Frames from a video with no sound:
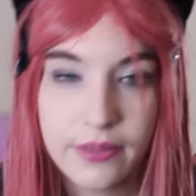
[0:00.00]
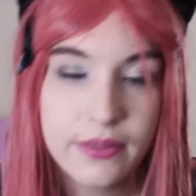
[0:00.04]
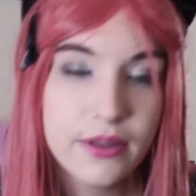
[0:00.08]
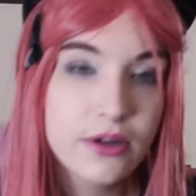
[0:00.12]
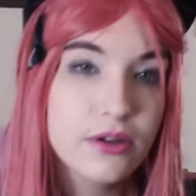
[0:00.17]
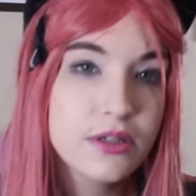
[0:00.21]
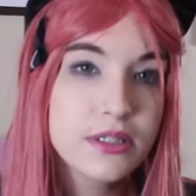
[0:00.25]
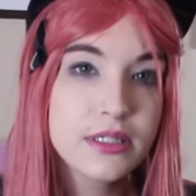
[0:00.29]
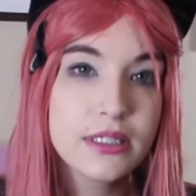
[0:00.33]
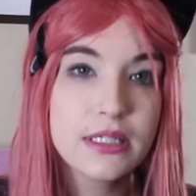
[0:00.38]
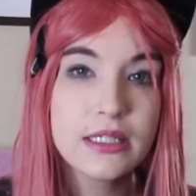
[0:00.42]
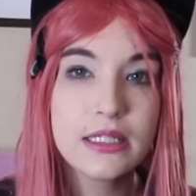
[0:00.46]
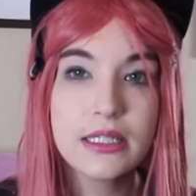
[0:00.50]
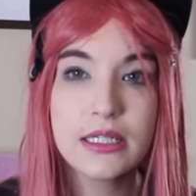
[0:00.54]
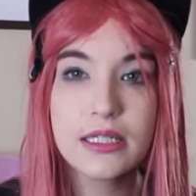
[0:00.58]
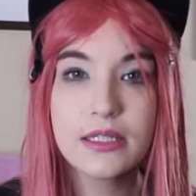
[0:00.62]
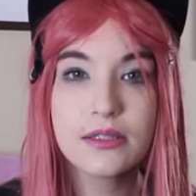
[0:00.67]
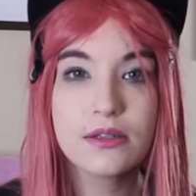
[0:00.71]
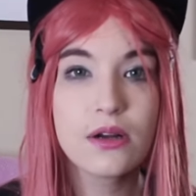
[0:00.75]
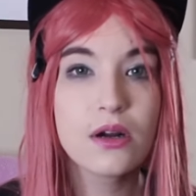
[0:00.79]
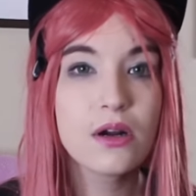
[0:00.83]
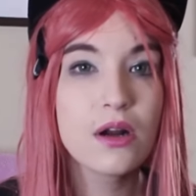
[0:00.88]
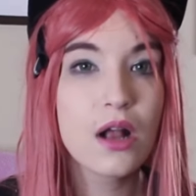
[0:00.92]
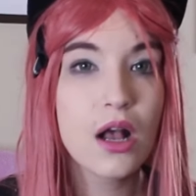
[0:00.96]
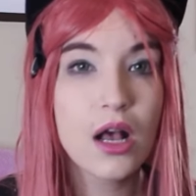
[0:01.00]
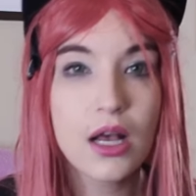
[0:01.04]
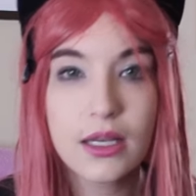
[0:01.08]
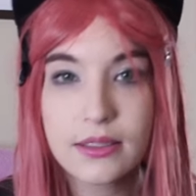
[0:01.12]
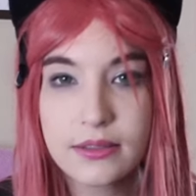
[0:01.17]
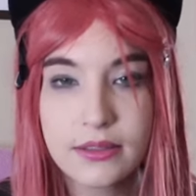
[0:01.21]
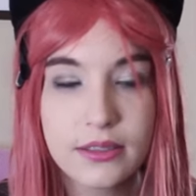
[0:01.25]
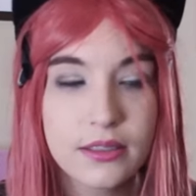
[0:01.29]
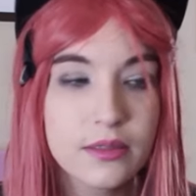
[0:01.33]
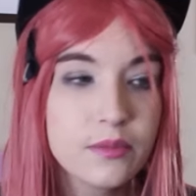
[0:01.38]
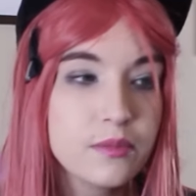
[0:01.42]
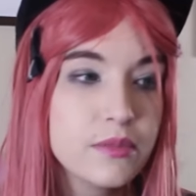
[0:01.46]
Their CDs are
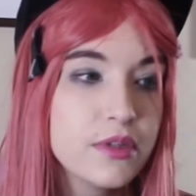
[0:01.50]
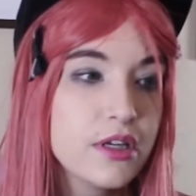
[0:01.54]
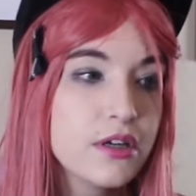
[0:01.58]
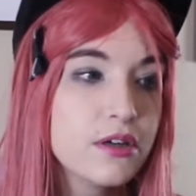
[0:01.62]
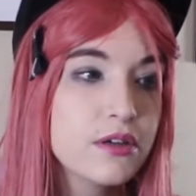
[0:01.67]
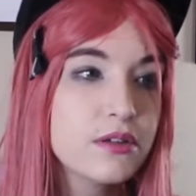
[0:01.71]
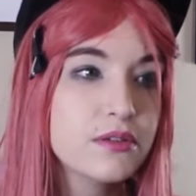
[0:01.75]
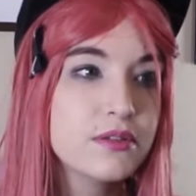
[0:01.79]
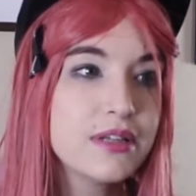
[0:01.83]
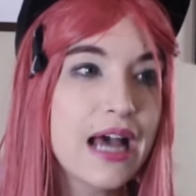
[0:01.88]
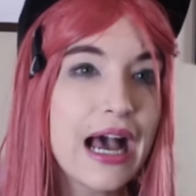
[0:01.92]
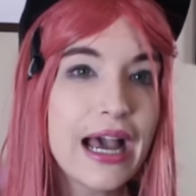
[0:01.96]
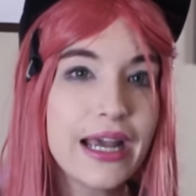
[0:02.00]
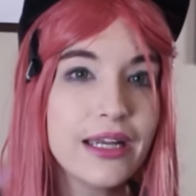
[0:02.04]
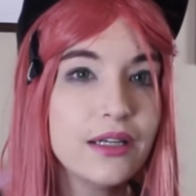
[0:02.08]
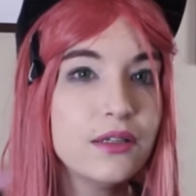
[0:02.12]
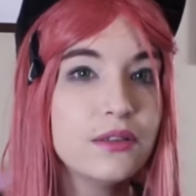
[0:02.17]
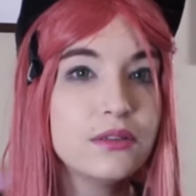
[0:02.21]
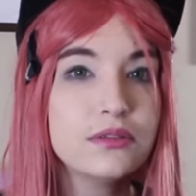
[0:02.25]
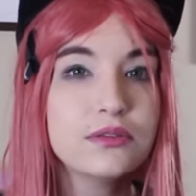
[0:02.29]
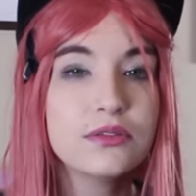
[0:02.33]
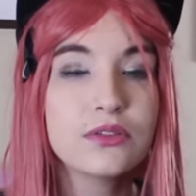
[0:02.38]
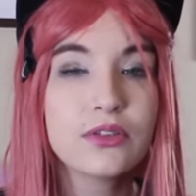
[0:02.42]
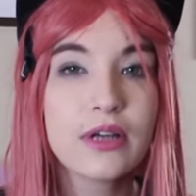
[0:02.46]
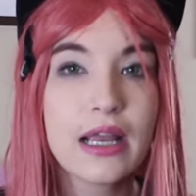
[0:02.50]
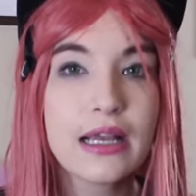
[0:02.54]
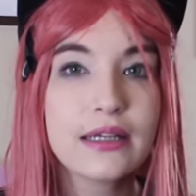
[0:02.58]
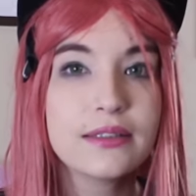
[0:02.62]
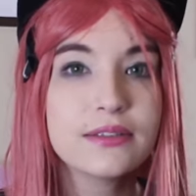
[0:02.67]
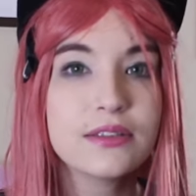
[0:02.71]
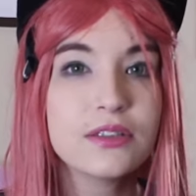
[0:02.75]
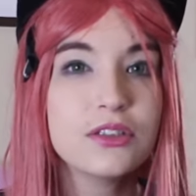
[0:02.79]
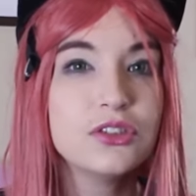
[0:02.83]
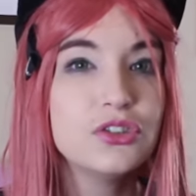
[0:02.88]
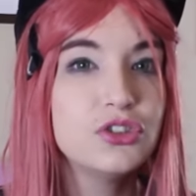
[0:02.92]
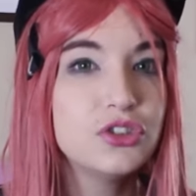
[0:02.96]
awesome. Their title tracks
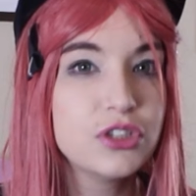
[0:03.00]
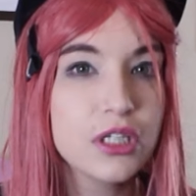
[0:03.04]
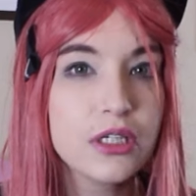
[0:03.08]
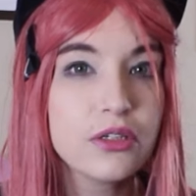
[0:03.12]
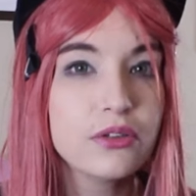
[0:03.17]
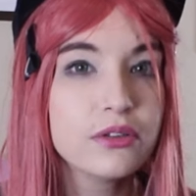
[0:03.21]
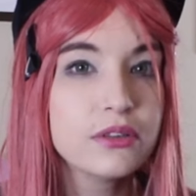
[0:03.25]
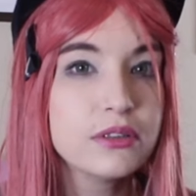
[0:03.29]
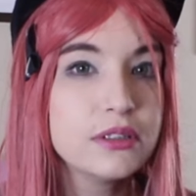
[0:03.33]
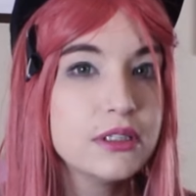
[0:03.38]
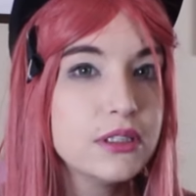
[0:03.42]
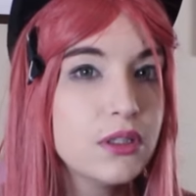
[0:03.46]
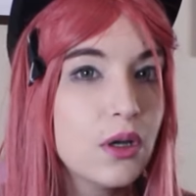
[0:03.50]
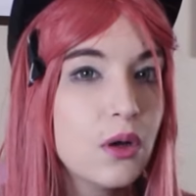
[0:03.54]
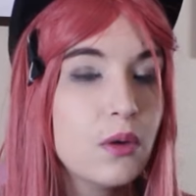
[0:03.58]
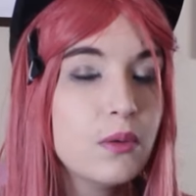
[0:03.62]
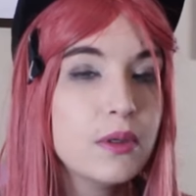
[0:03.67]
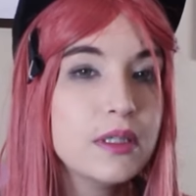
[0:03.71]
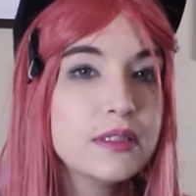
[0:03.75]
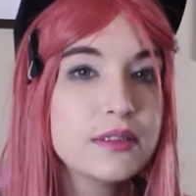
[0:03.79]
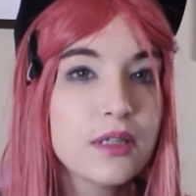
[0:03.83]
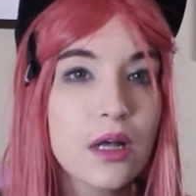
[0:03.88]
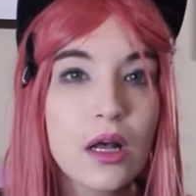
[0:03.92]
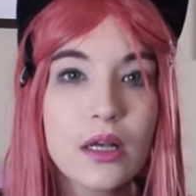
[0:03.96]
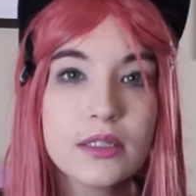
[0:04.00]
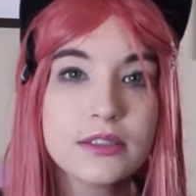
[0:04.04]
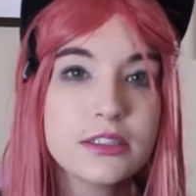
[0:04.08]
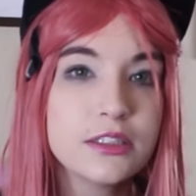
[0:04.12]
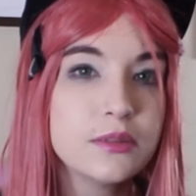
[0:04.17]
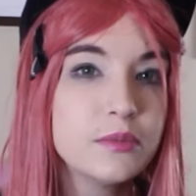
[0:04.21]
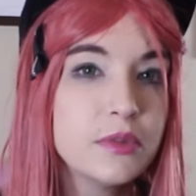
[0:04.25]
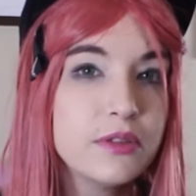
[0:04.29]
are generally always awesome.